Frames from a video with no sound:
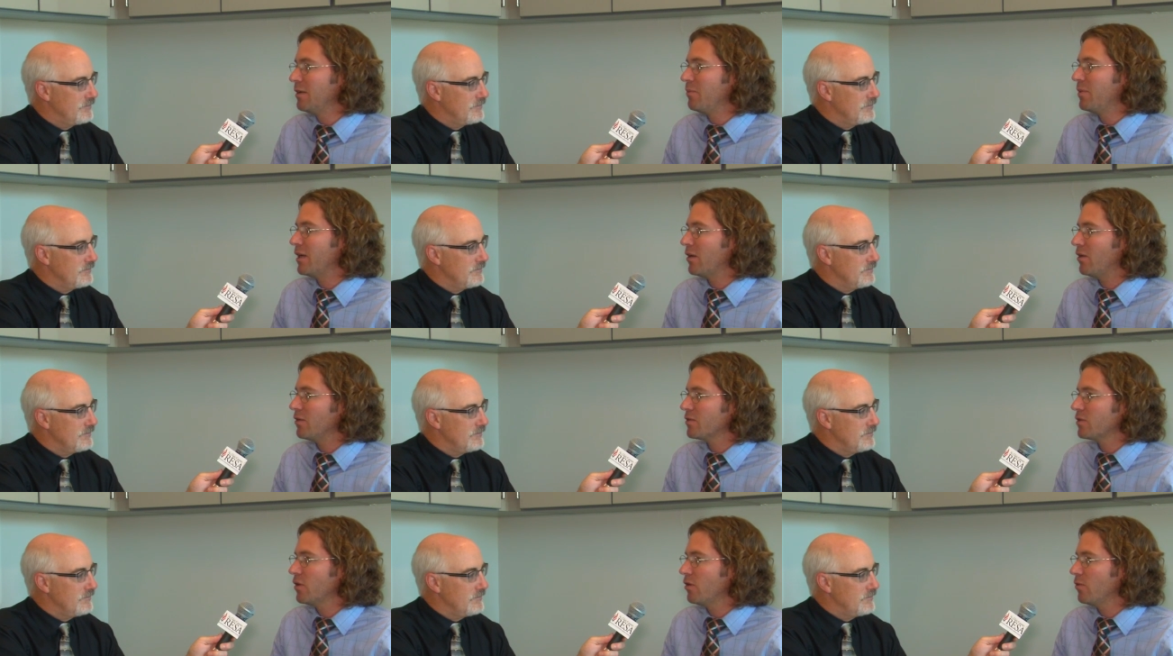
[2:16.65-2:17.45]
Speaker 1: but
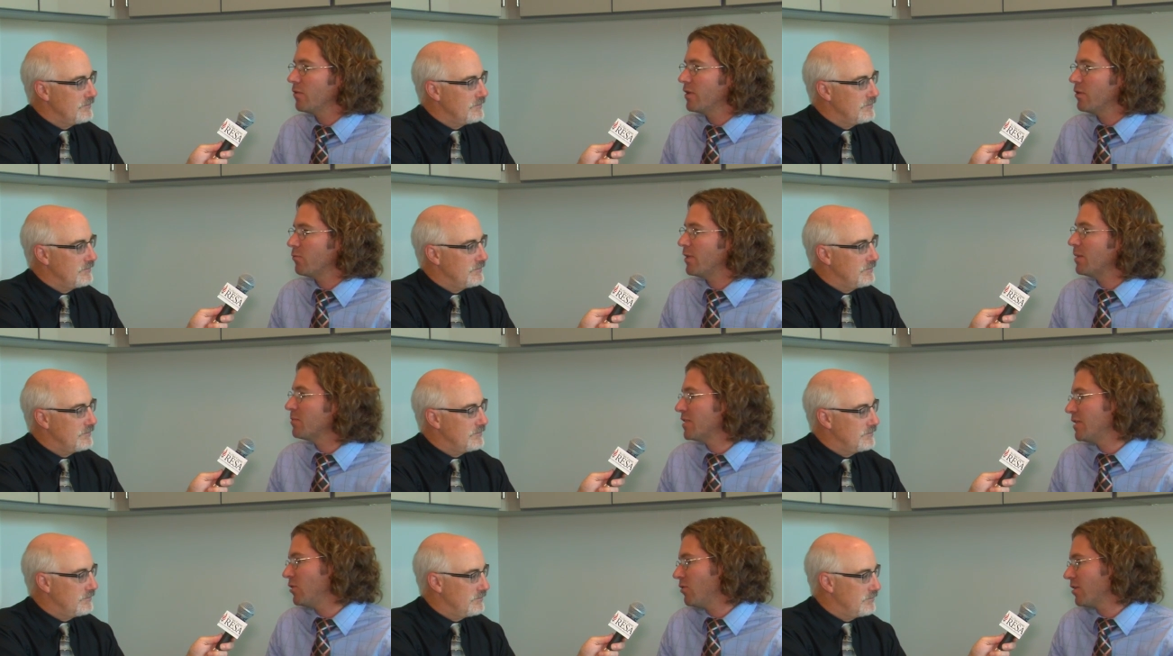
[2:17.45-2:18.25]
also the
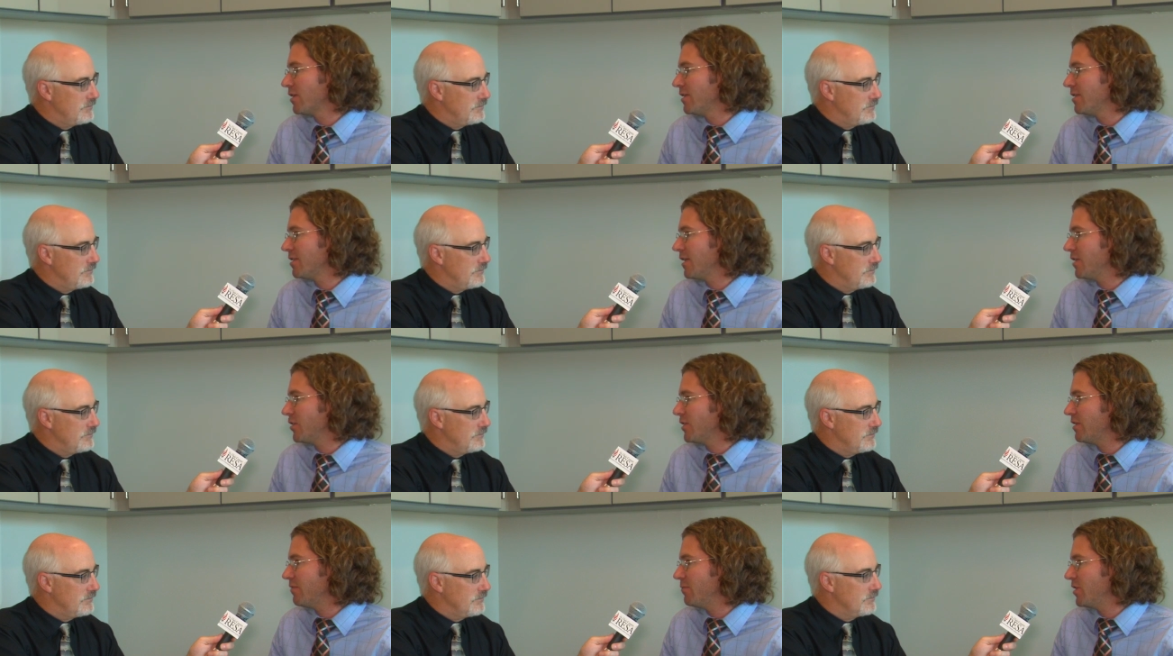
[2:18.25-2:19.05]
REMC
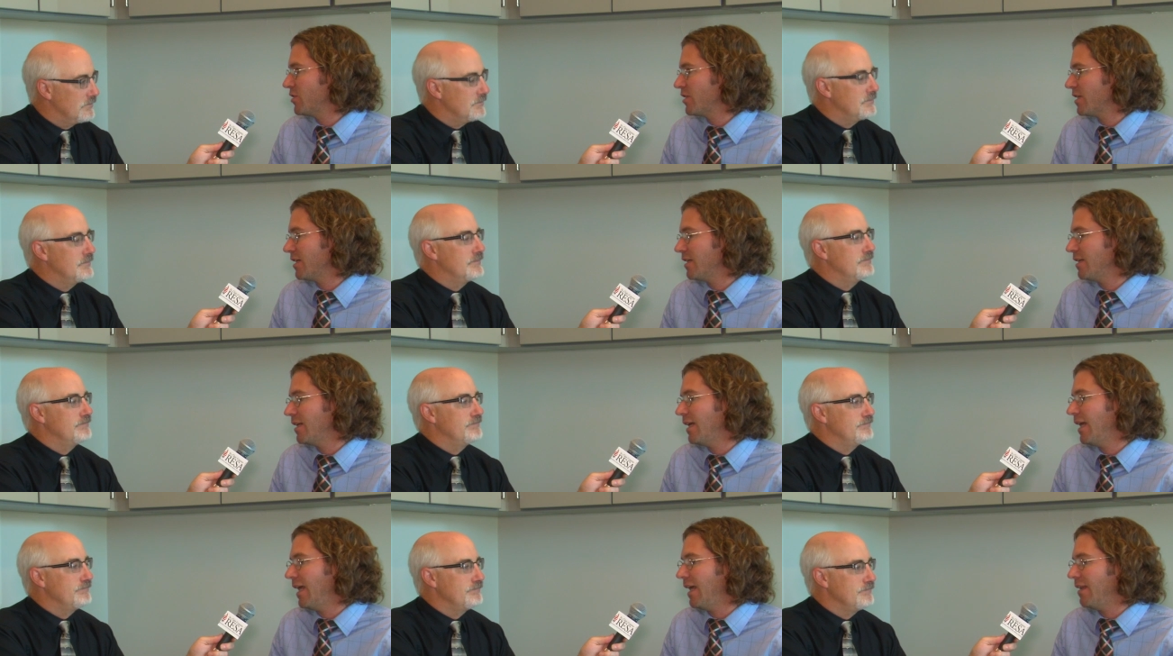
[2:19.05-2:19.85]
Organization of Michigan,
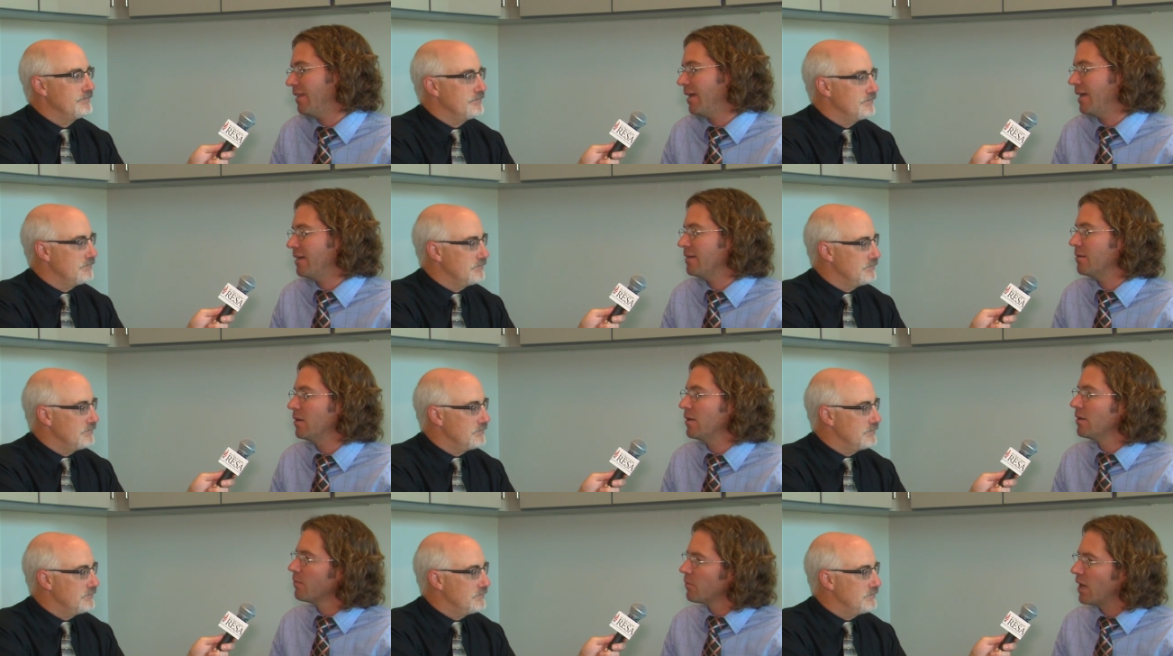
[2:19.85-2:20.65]
and then
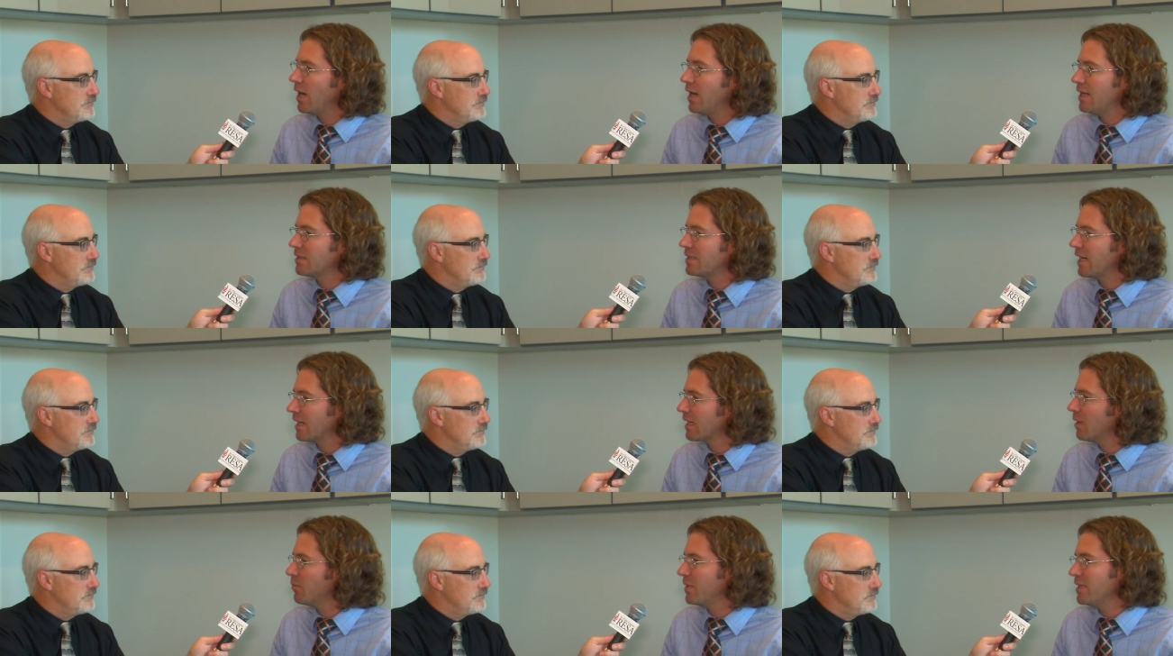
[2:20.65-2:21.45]
uh, tech
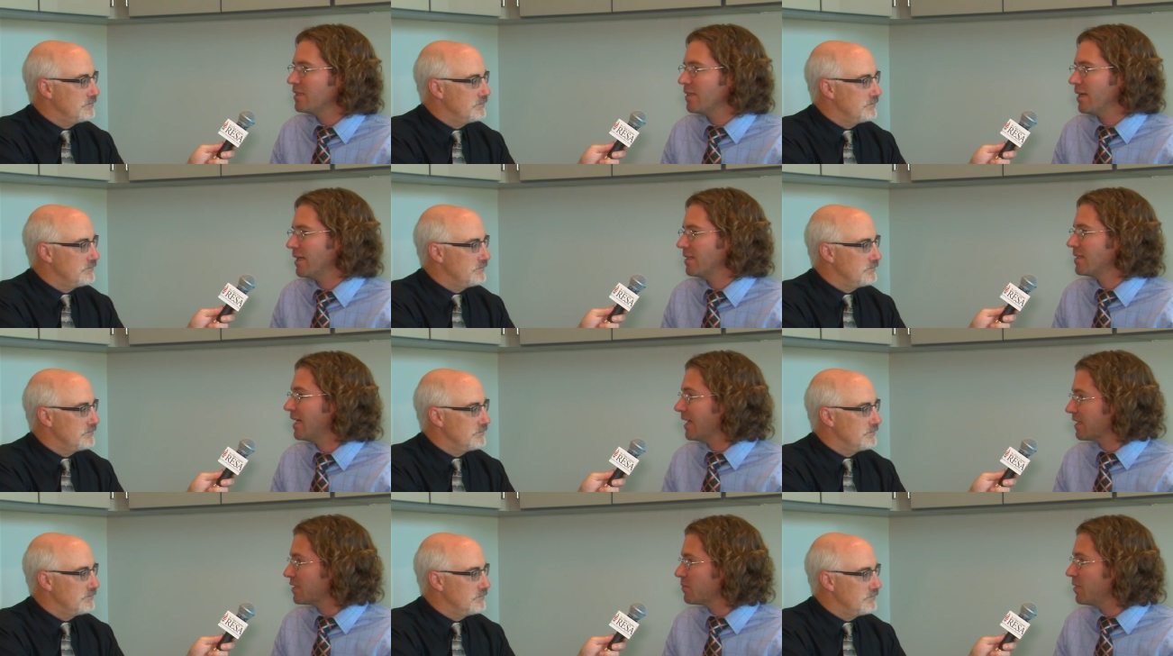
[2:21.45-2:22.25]
companies like
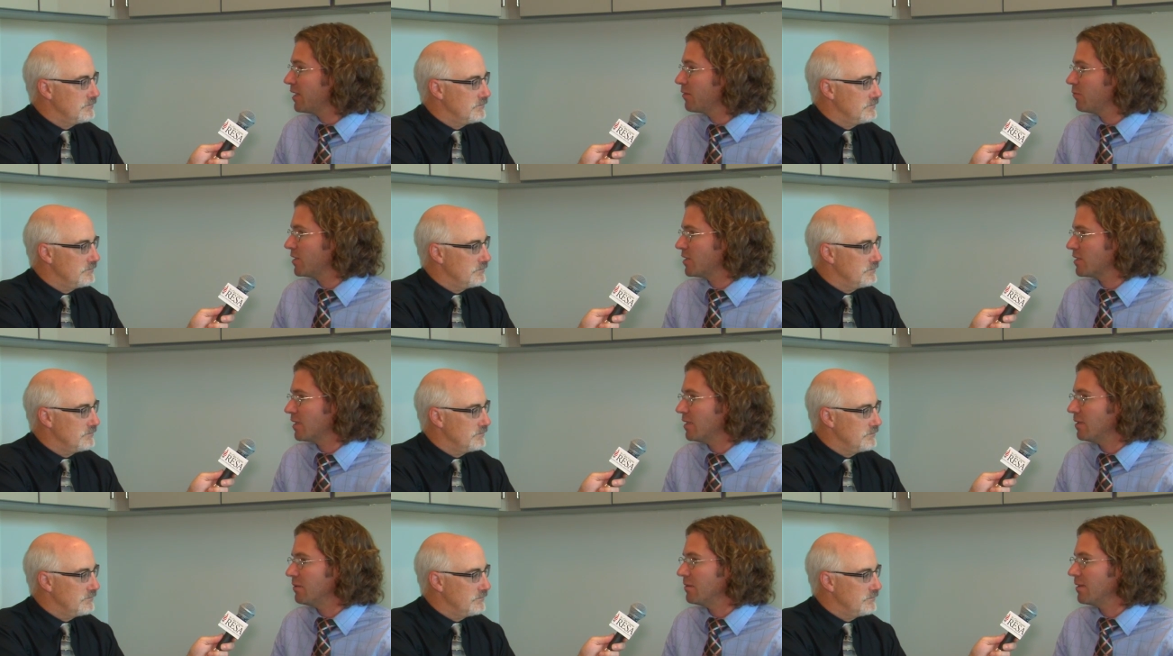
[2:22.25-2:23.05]
TechSmith, which is
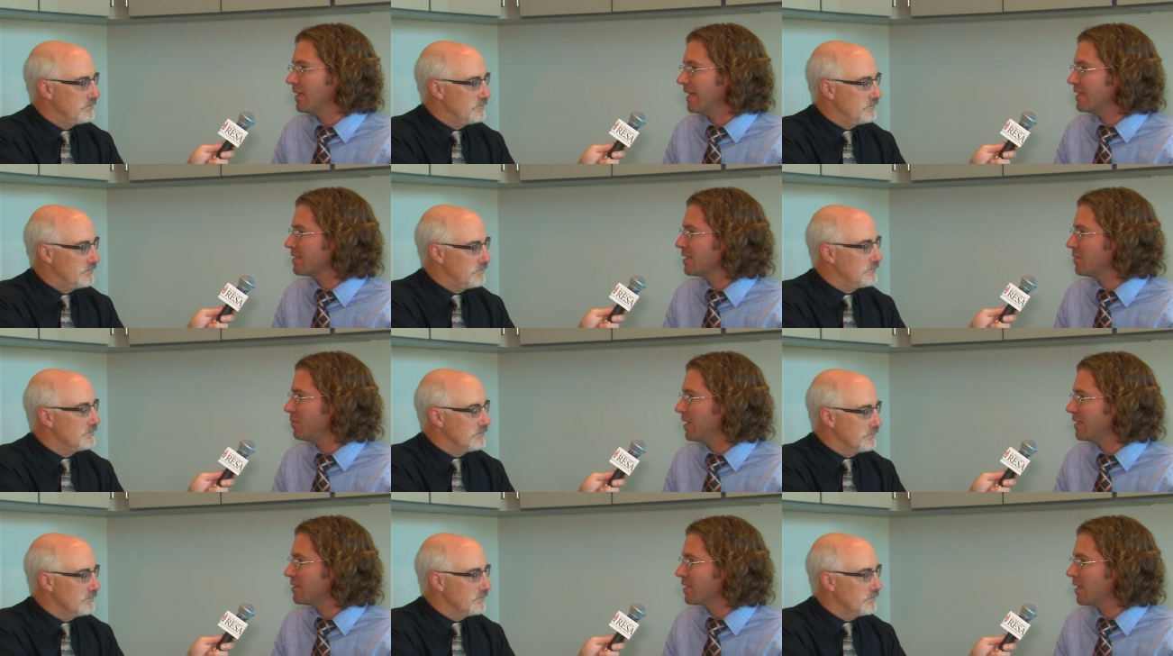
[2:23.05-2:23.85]
a Lansing
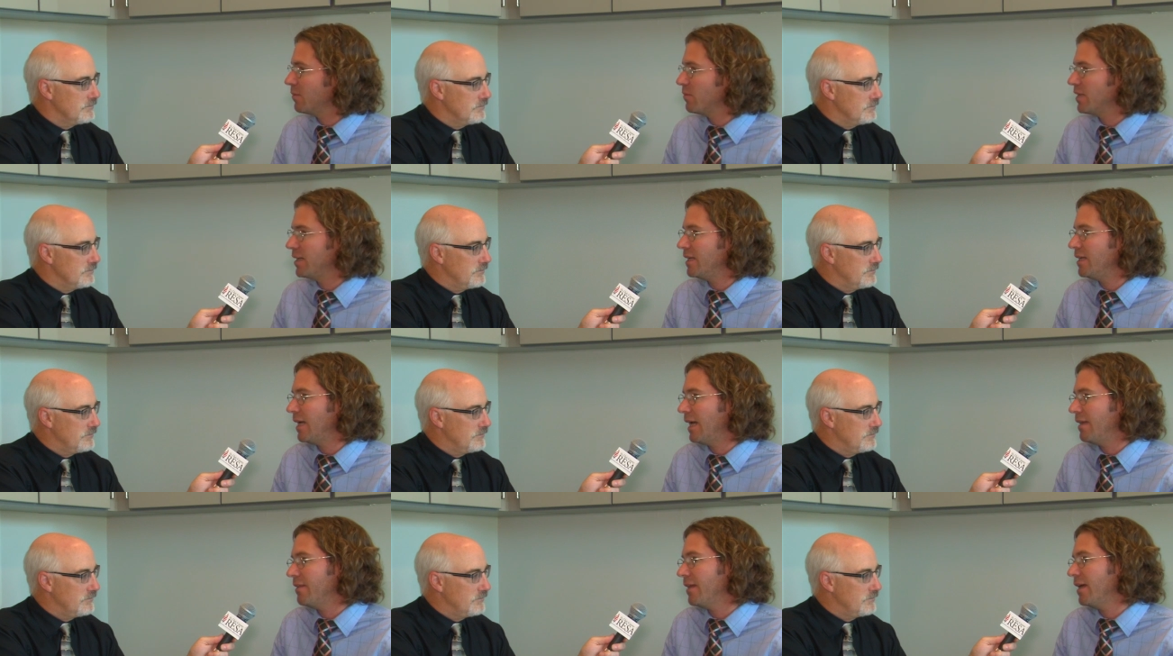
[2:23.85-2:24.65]
based company,
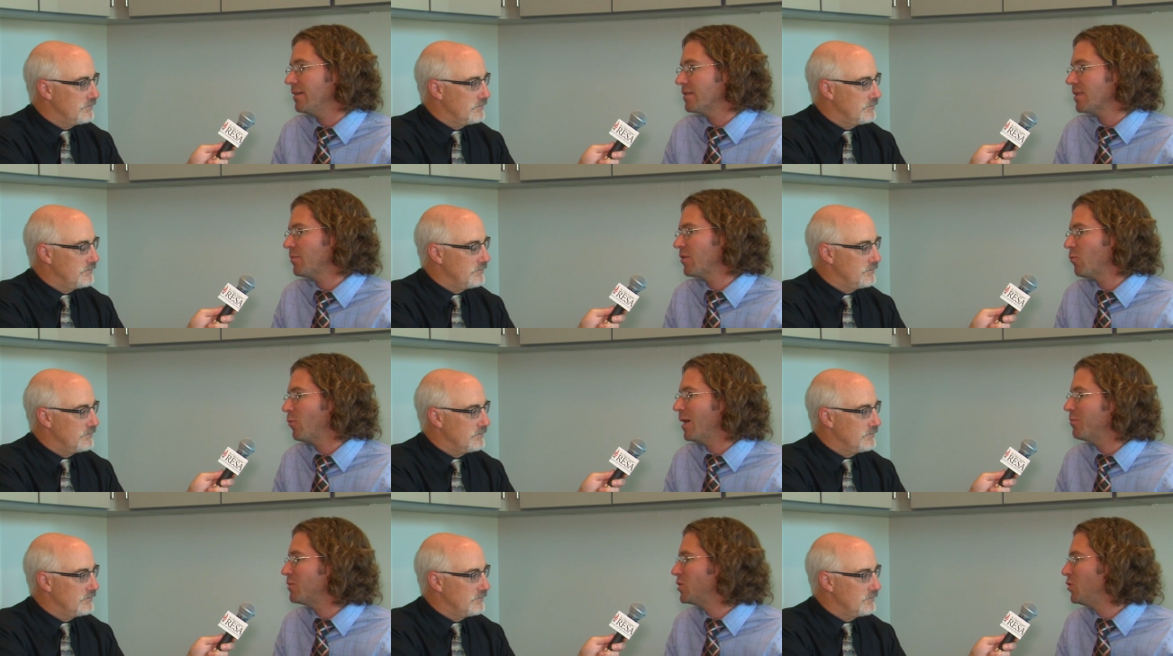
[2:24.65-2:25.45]
and then some of the
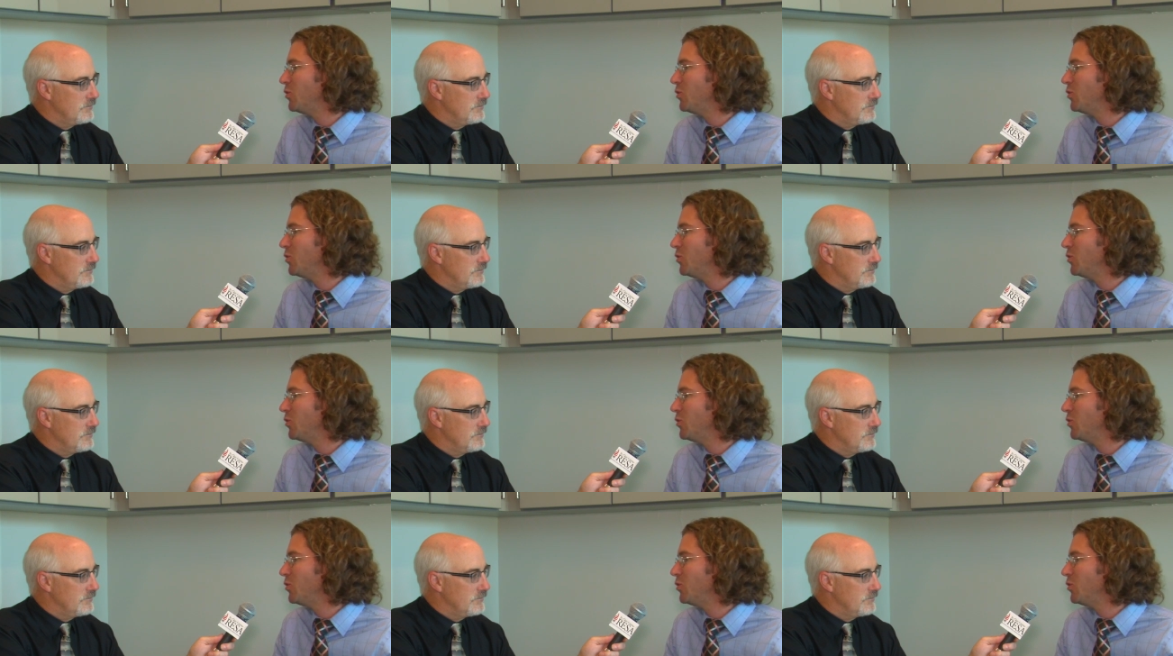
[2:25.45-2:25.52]
Web